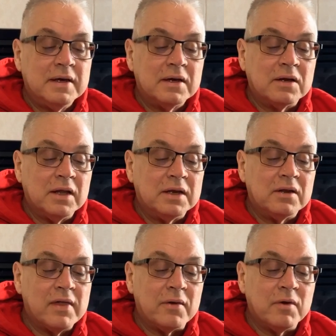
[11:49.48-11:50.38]
Cling to
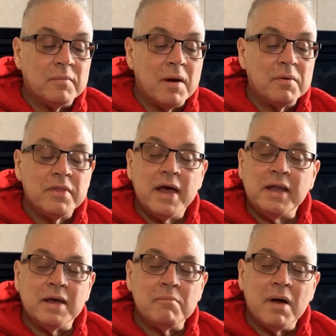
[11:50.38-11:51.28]
that. Remember that
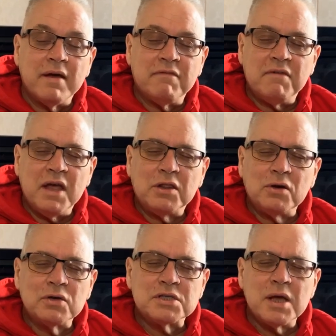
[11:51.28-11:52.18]
hymn, my faith
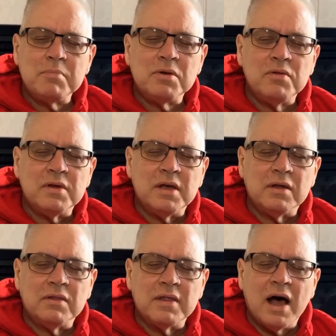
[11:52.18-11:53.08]
looks up to thee,
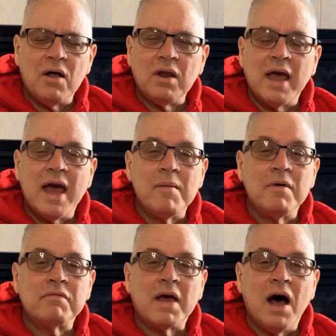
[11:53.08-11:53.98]
thou Lamb
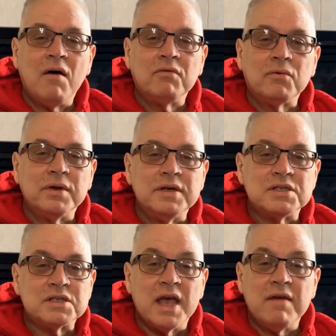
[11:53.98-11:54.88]
of Calvary,
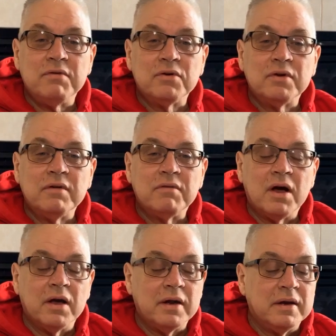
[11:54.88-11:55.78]
Savior
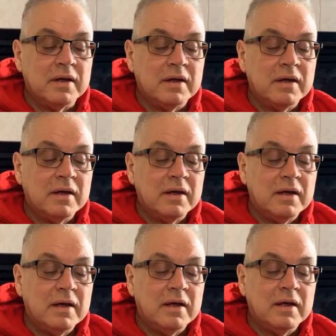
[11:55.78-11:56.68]
divine.
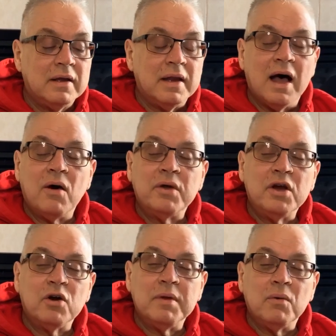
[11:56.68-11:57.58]
Now
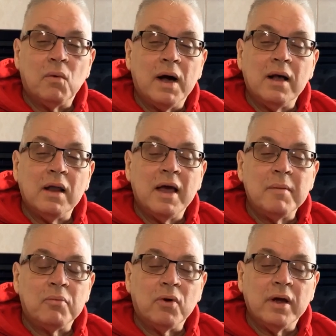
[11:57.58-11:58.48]
hear me while I
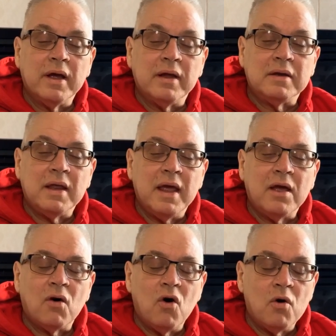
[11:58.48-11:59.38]
pray,
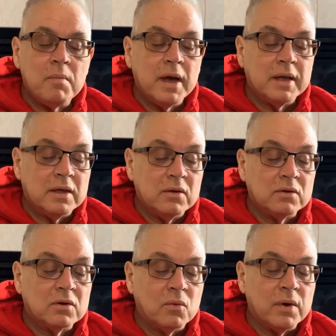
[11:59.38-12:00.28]
take all my
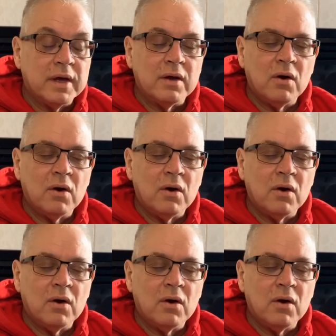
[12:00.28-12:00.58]
guilt away.